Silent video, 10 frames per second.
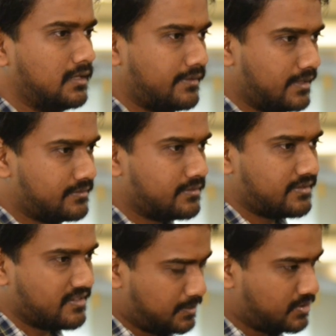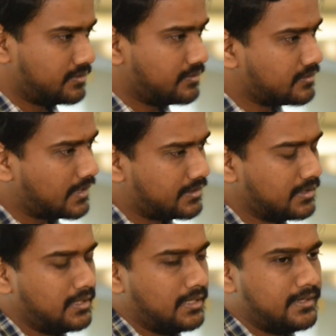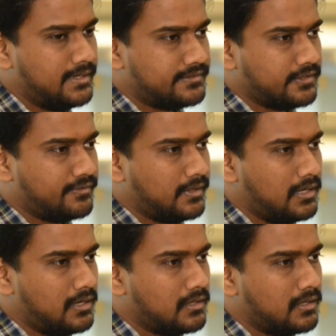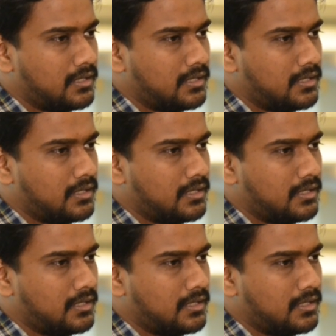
raise suspicions that DHFL